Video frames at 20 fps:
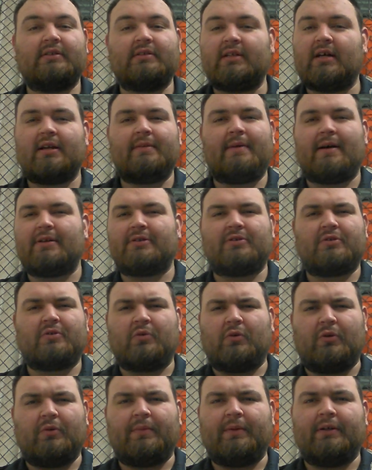It's not about your
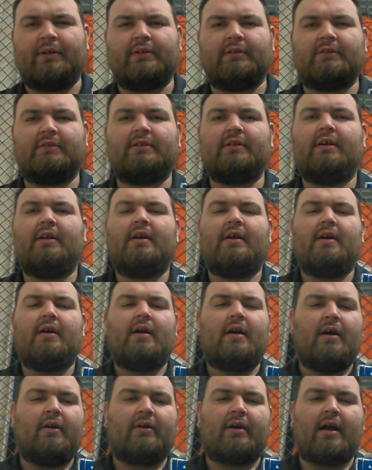coil builds,
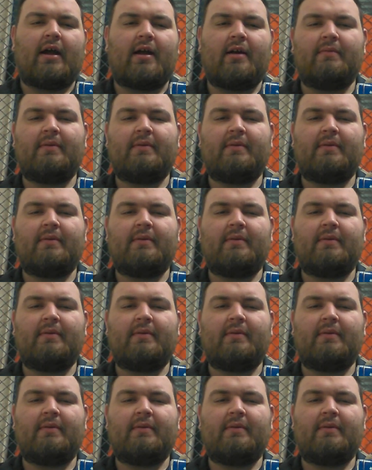okay?